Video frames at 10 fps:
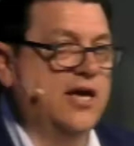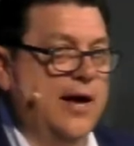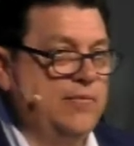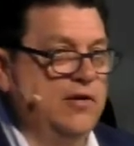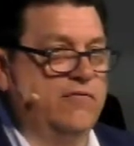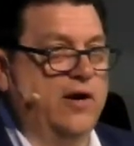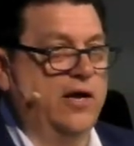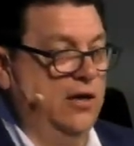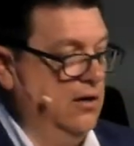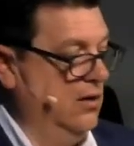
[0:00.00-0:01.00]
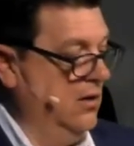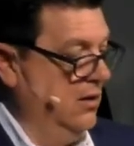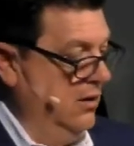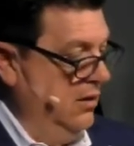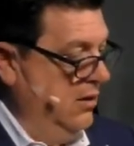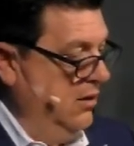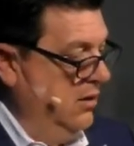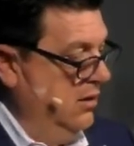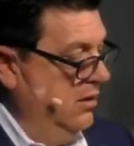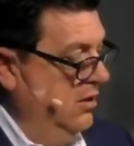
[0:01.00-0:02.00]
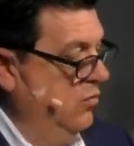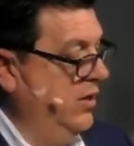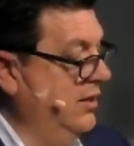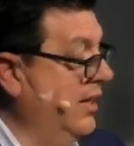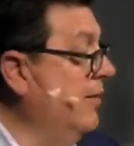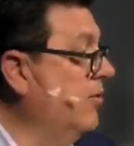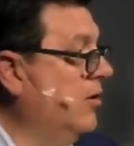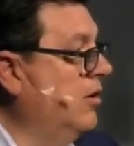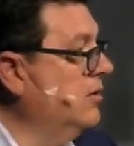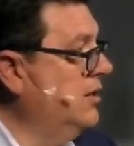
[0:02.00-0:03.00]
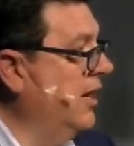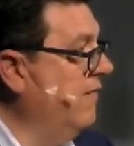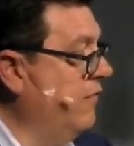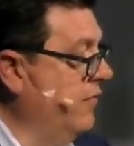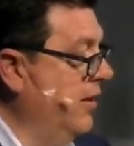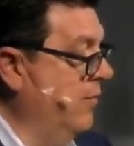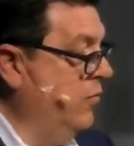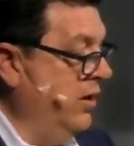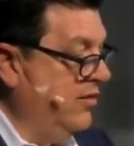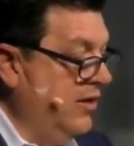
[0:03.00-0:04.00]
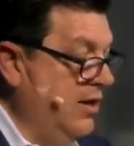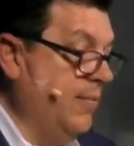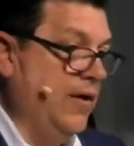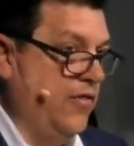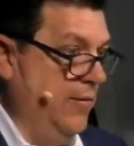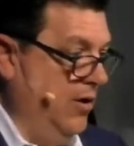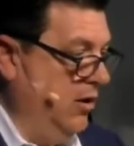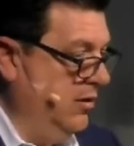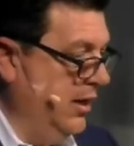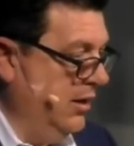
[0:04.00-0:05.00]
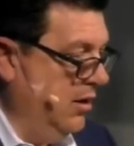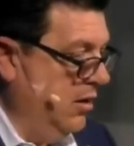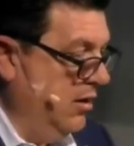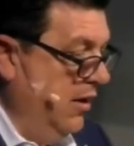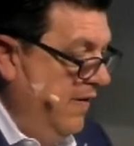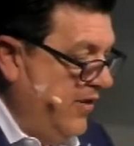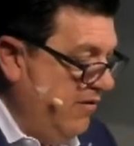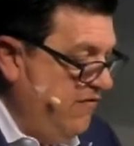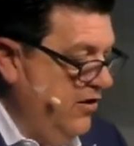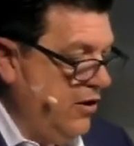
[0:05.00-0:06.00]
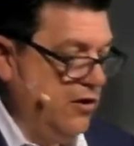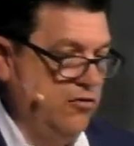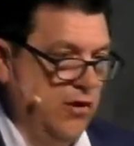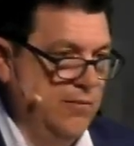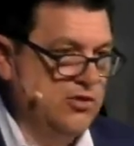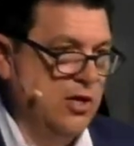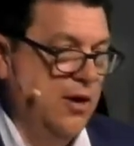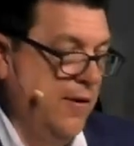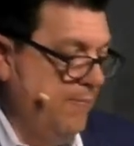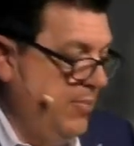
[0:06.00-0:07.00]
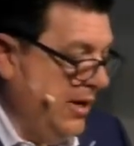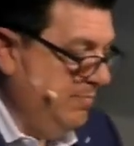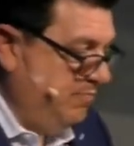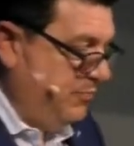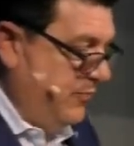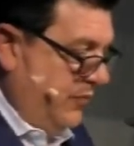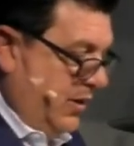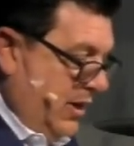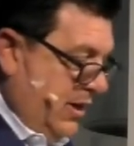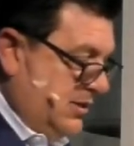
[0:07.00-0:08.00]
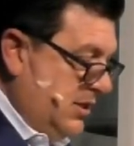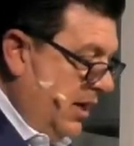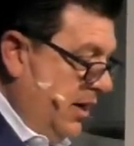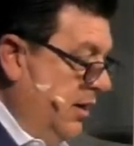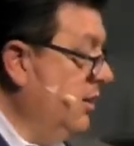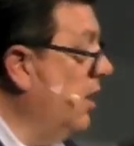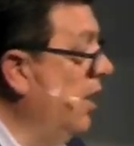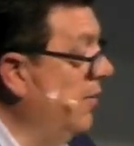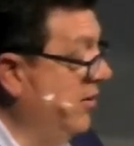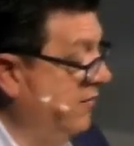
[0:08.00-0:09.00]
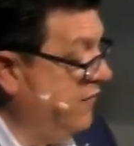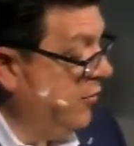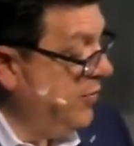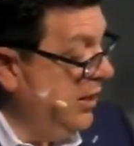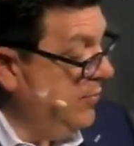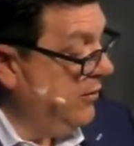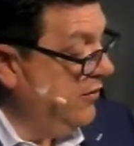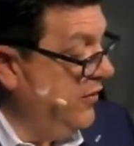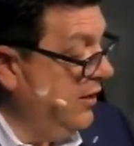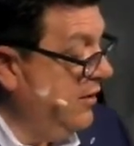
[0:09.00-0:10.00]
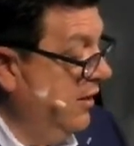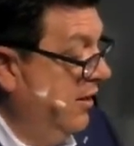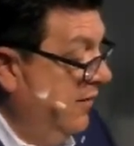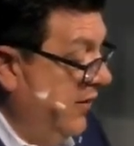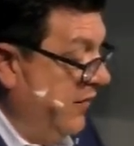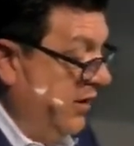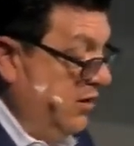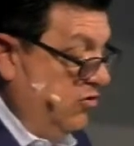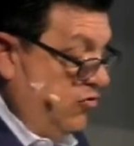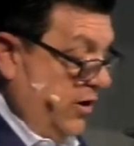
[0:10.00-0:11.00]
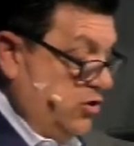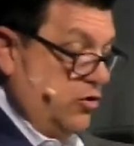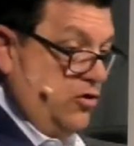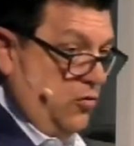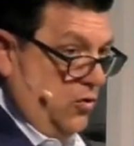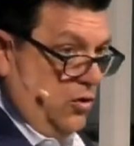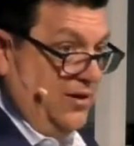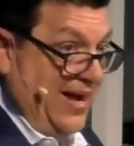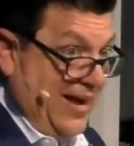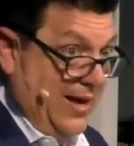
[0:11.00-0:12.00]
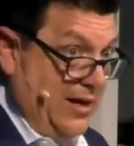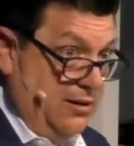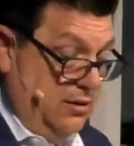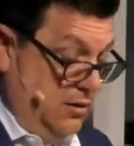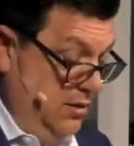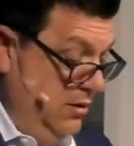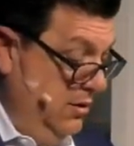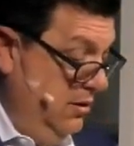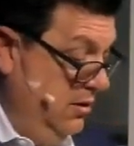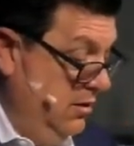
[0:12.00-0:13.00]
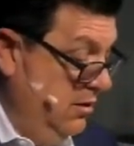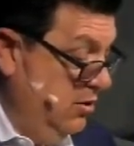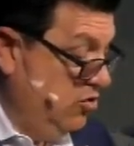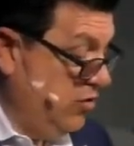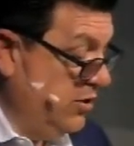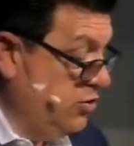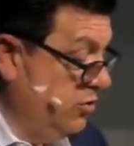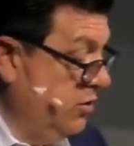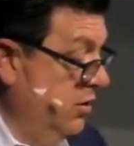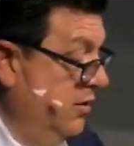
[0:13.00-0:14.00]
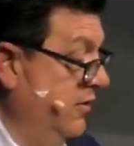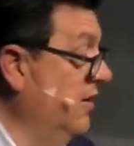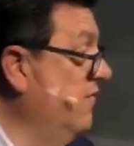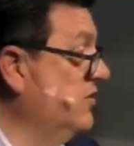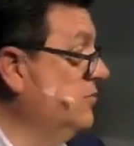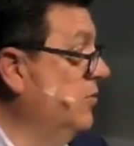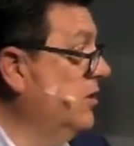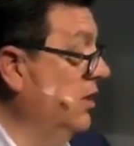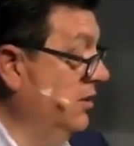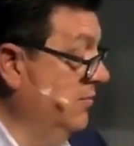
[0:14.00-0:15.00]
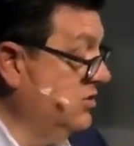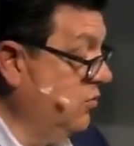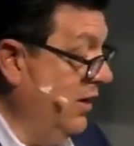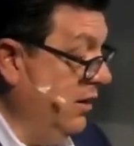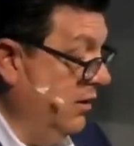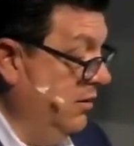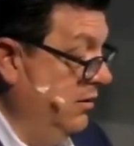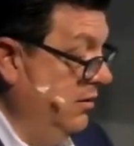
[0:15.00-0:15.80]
captive, right? We labor all day for them. We think about them all night long. They fill our dreams. But it is not uncommon for people to think that they can treasure the world and treasure the invisible kingdom as well,